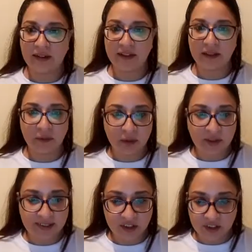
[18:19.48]
any more
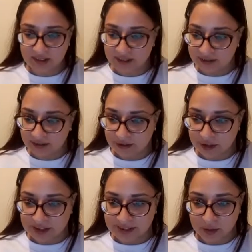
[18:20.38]
questions? The
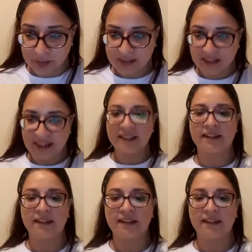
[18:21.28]
floor is open, guys.